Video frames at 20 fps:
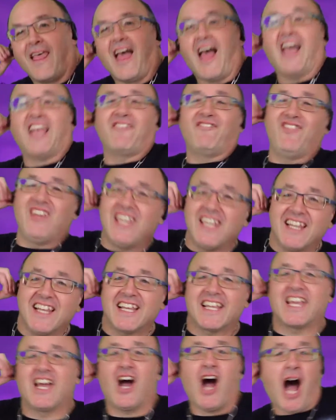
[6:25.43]
I feel
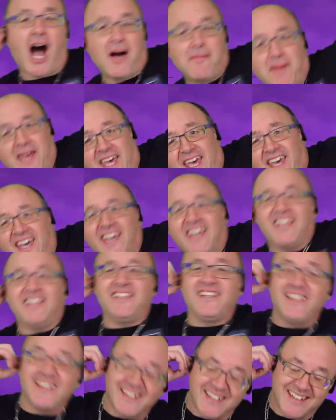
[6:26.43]
it
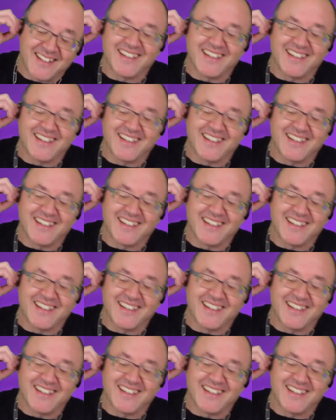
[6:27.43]
coming.